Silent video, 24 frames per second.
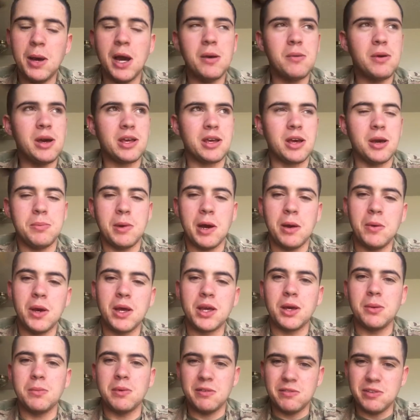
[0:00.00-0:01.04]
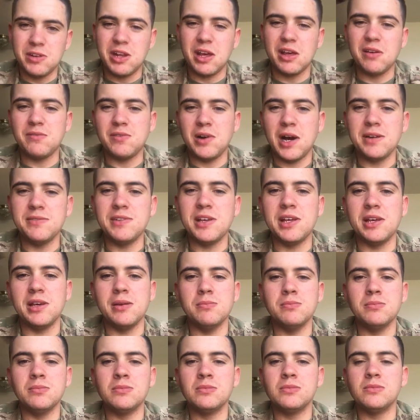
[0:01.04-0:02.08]
I wake up every day at 5
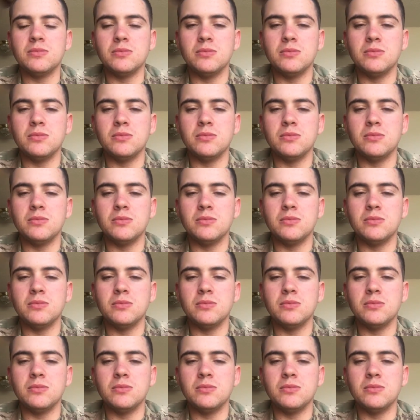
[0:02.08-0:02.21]
a.m.